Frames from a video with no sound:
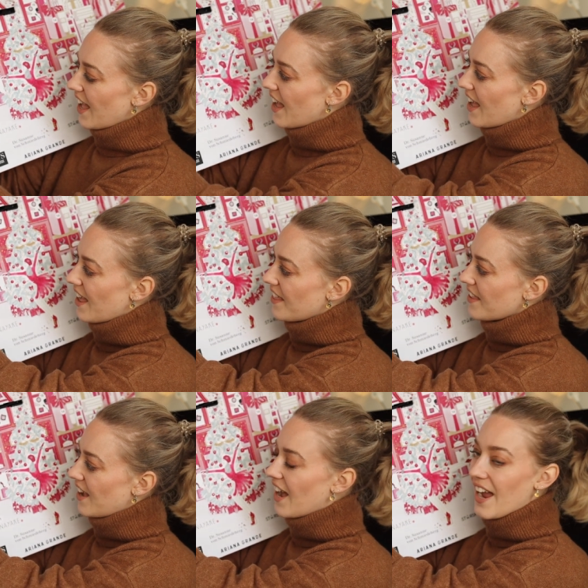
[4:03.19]

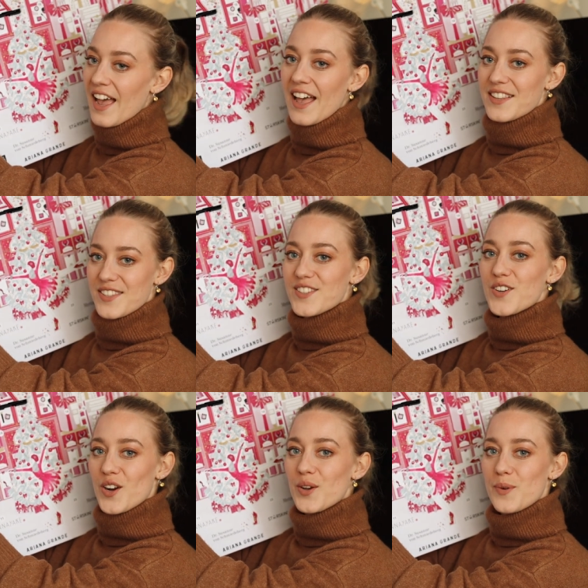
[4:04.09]
And I had
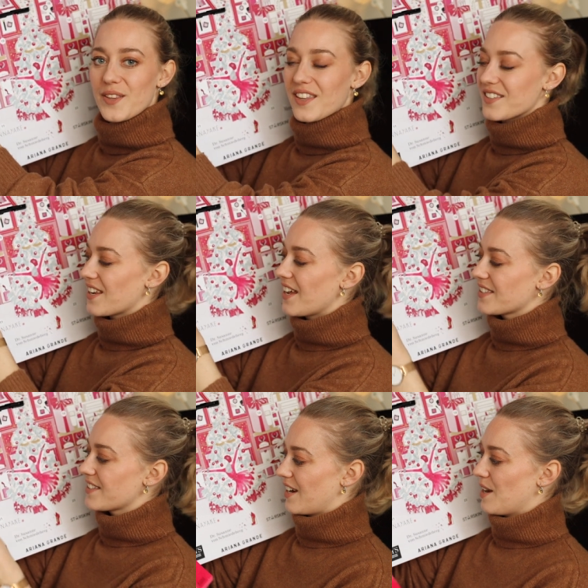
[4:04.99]
struggled with this
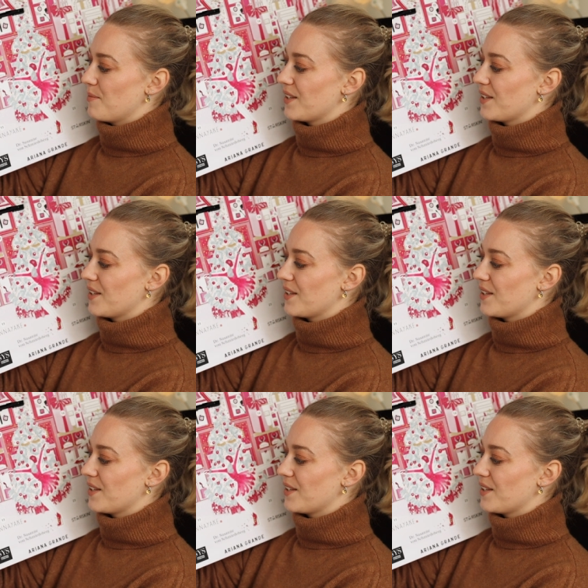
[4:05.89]
last time,